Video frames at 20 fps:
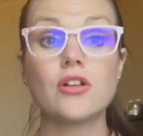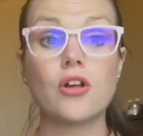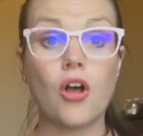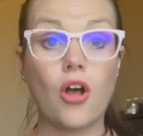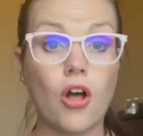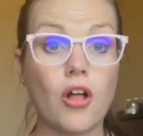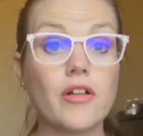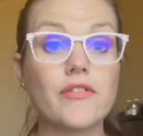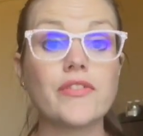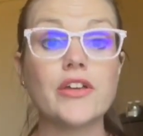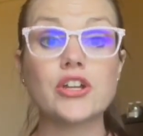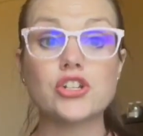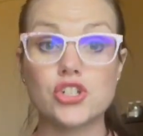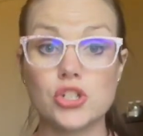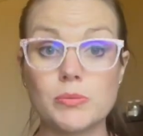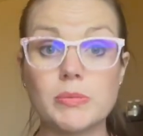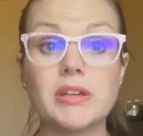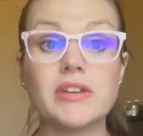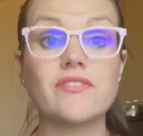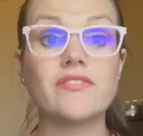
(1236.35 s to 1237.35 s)
All of that should
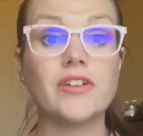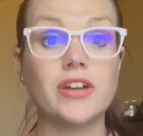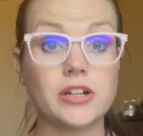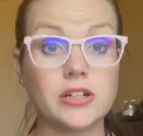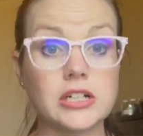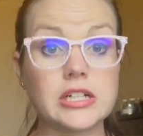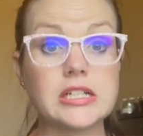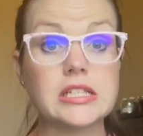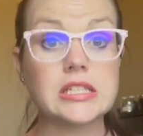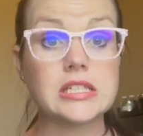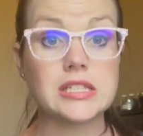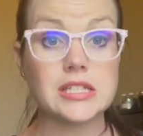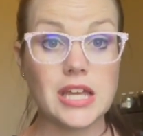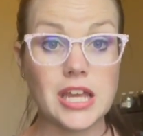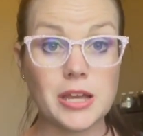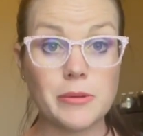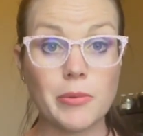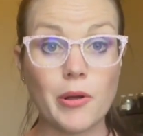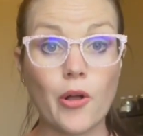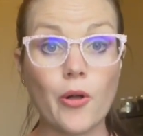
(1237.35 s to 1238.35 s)
be very
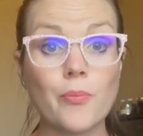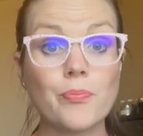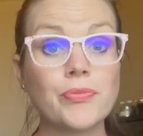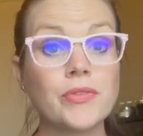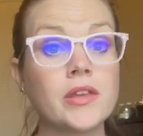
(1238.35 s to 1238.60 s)
stable.